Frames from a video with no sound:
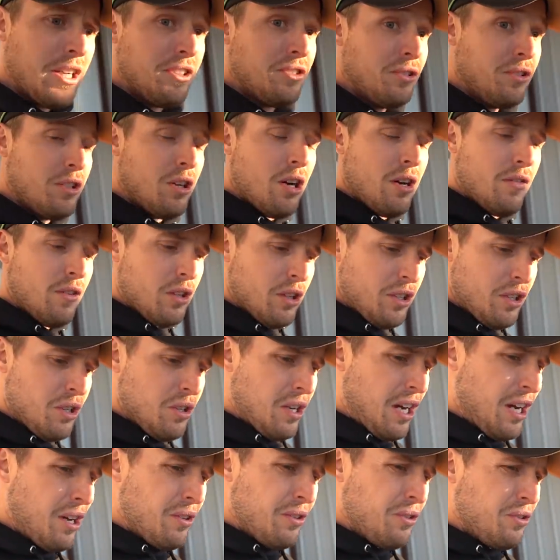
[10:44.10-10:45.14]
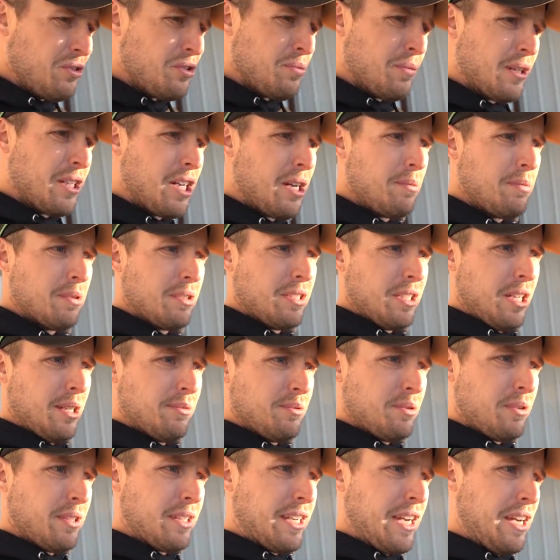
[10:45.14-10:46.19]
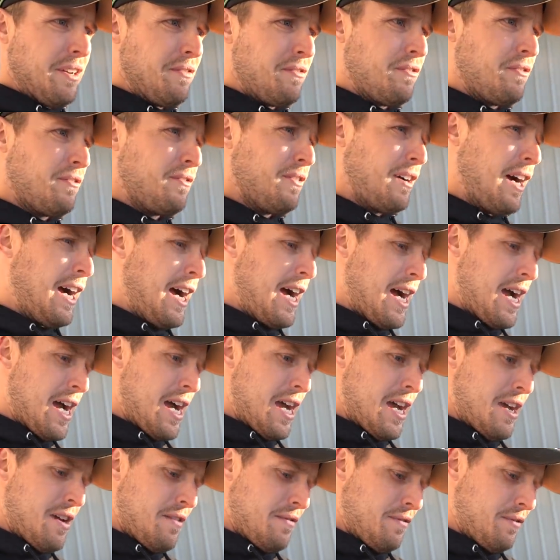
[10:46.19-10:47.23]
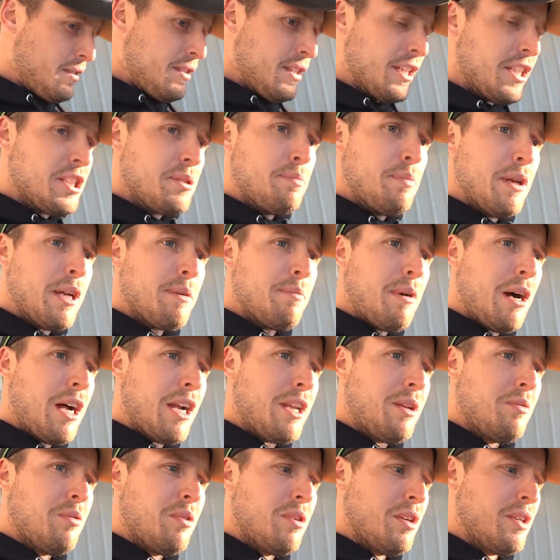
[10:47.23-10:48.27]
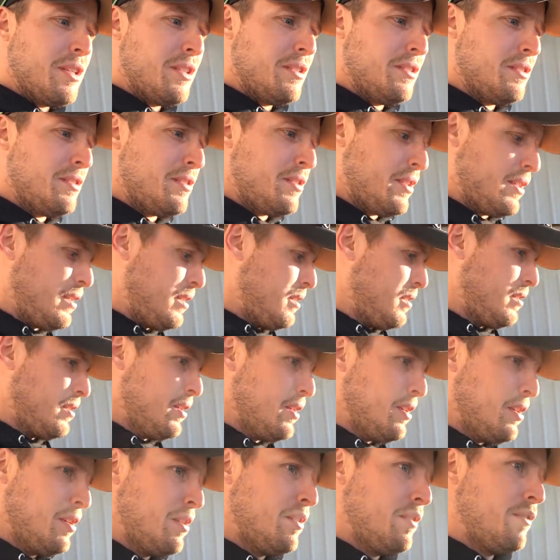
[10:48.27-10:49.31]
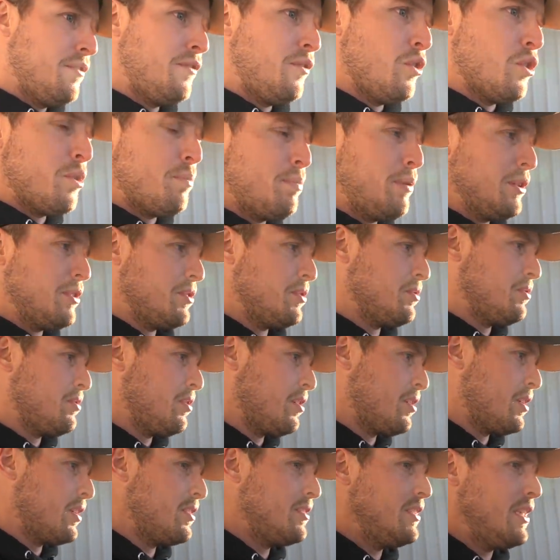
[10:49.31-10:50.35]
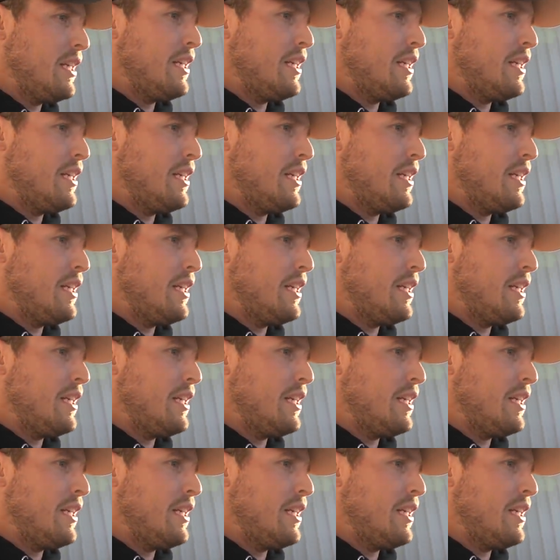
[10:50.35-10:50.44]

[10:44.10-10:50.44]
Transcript: You guys do know I've only I only used them a couple times. So I got five, six big bodied ones and four pistol targets.